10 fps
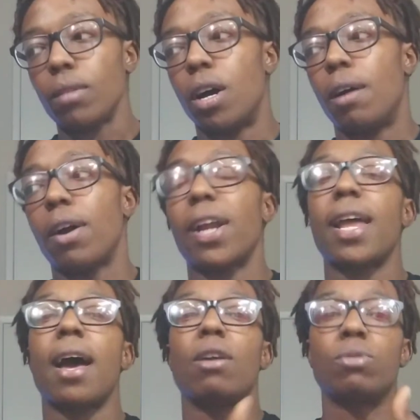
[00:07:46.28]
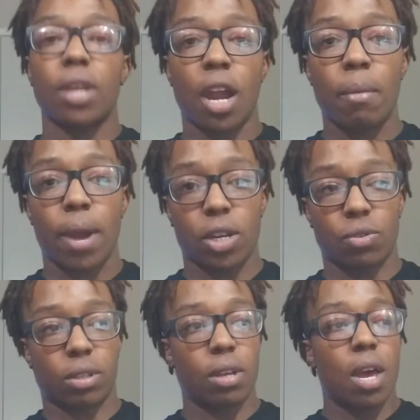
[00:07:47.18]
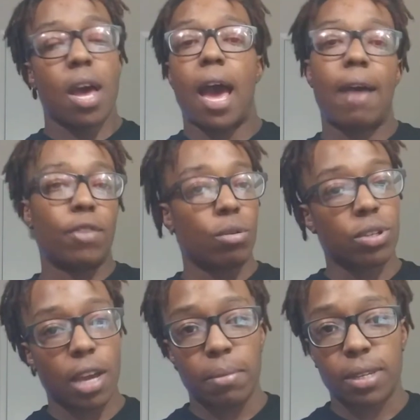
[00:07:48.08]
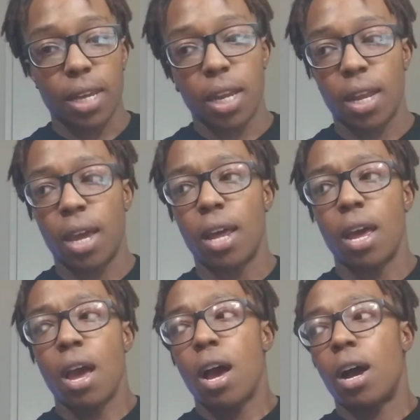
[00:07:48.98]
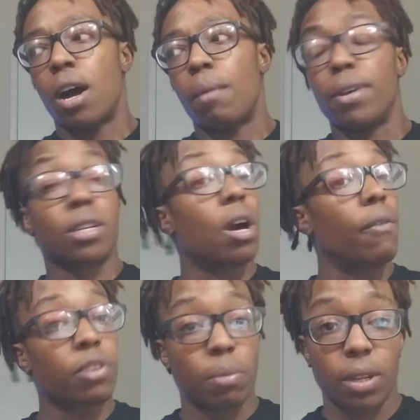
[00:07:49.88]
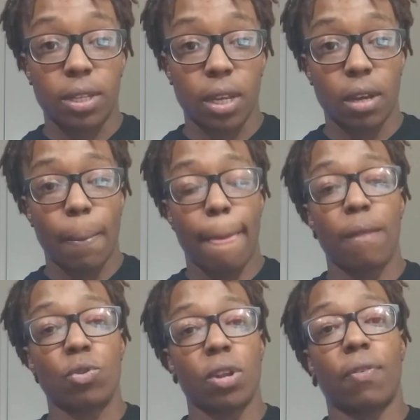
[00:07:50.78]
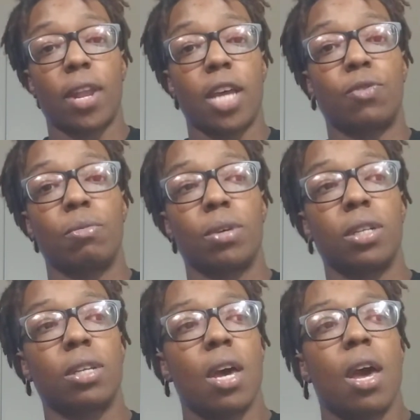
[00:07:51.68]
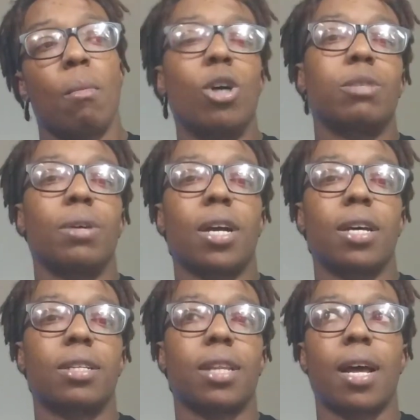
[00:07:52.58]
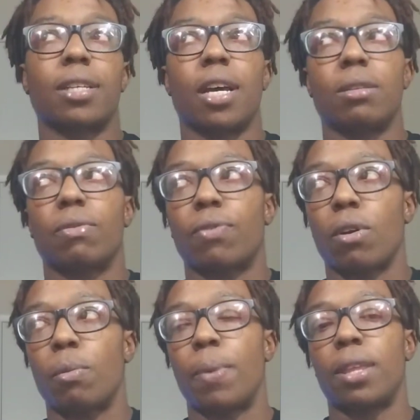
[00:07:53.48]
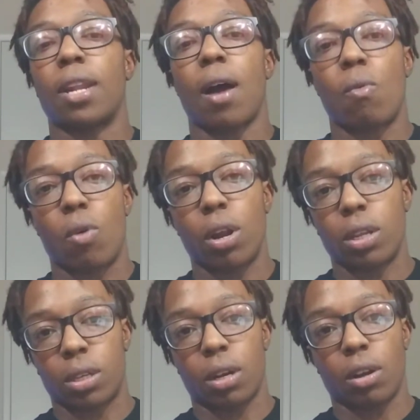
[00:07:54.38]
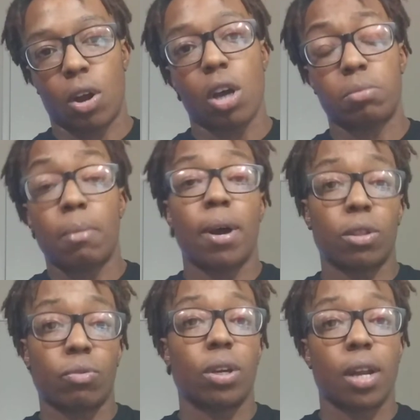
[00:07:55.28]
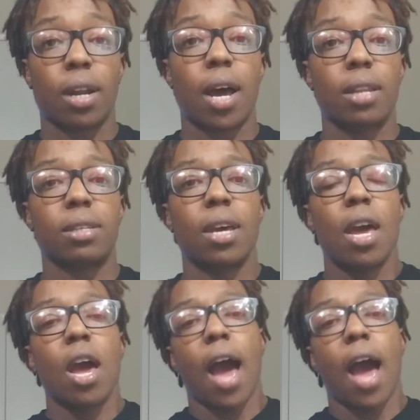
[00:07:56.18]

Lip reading: Right now I use an air mattress. I have no shame in saying that. It's comfortable as hell. I've been doing that for the last few months. Mostly because a lot of times for a bed that I want is going to cost me about $300.